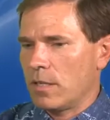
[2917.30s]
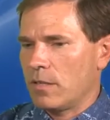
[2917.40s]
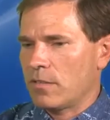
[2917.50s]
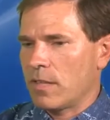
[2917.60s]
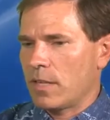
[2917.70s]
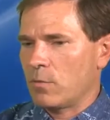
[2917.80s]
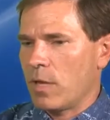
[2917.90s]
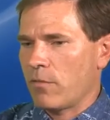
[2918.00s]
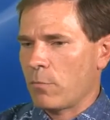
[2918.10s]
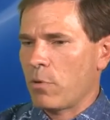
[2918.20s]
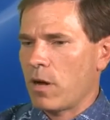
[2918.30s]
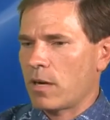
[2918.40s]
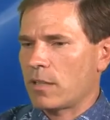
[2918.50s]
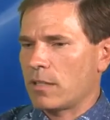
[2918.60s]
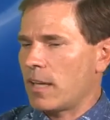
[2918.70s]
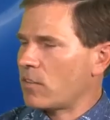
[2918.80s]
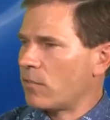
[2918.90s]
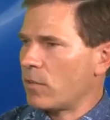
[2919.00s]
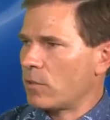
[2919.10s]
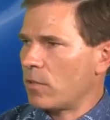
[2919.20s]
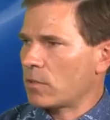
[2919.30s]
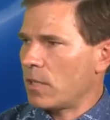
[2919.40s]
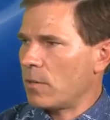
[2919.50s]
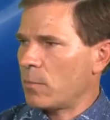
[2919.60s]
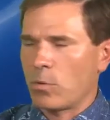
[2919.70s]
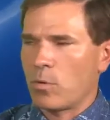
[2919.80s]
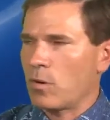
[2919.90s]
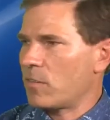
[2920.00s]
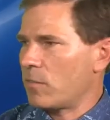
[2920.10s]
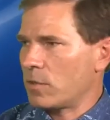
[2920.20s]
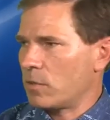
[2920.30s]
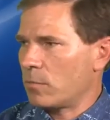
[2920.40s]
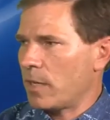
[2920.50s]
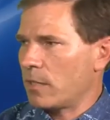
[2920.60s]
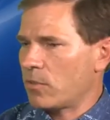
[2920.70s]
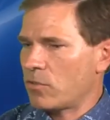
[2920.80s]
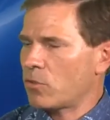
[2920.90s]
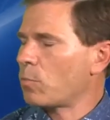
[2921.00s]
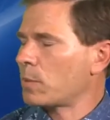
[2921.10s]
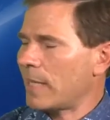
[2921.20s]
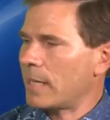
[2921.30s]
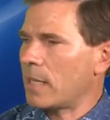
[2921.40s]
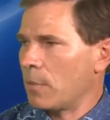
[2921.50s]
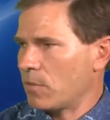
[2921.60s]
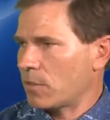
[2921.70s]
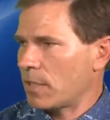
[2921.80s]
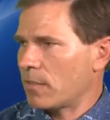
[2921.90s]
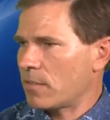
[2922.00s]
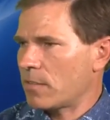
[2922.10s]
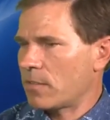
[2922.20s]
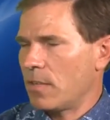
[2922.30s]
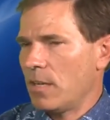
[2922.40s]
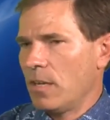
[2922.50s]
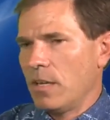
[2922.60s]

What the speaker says: is that we have a product that lasts a very long time and requires very little maintenance. There's no planned obsolescence.